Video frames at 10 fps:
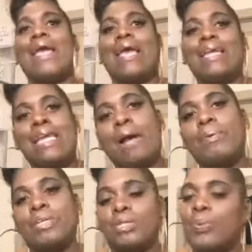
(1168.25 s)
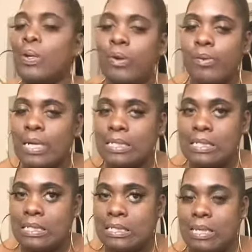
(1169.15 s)
And then I put 21
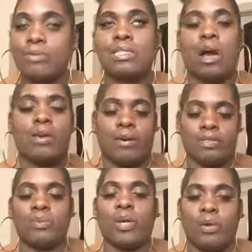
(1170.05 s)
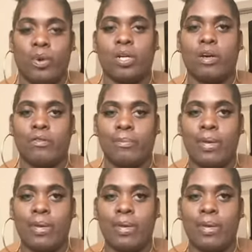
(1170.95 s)
reasons. It was, oh yeah, it was 21 of them.